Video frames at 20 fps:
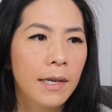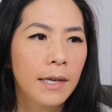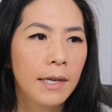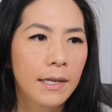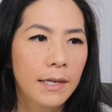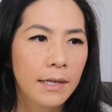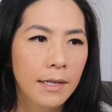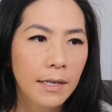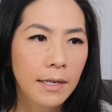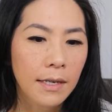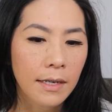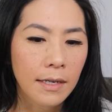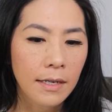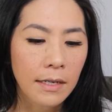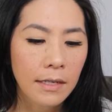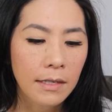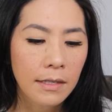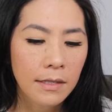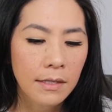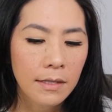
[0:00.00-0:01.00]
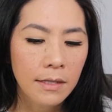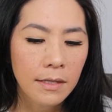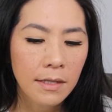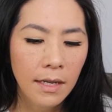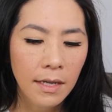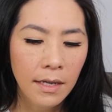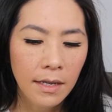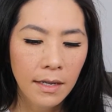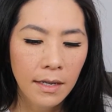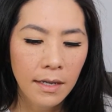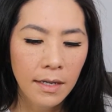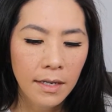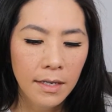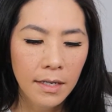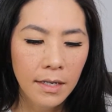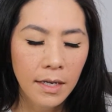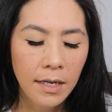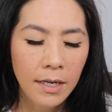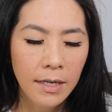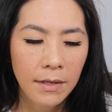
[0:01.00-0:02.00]
and
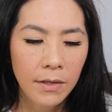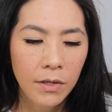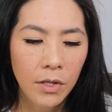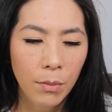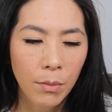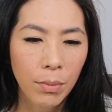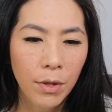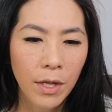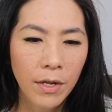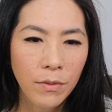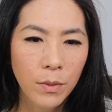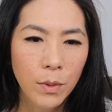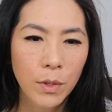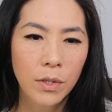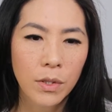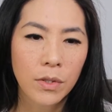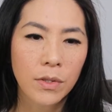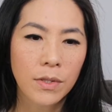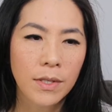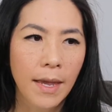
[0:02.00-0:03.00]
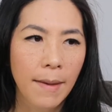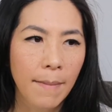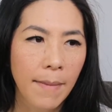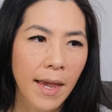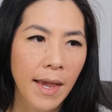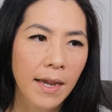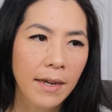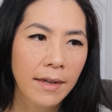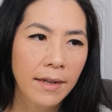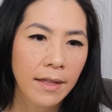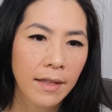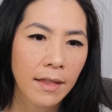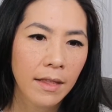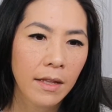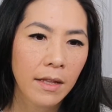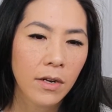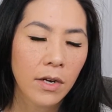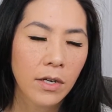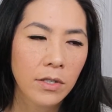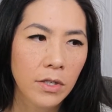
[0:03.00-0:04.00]
then the blood results came back, and
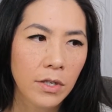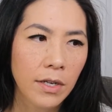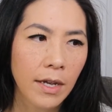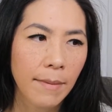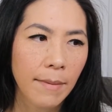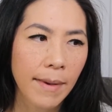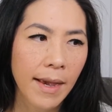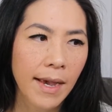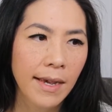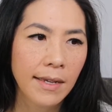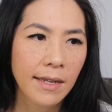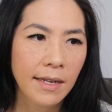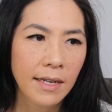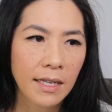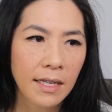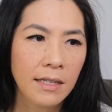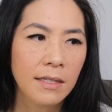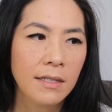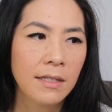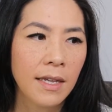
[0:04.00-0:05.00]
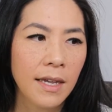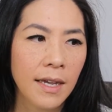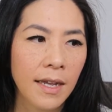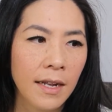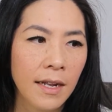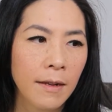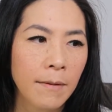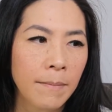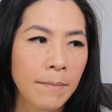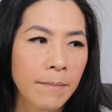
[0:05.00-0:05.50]
the doctor came back, and he said,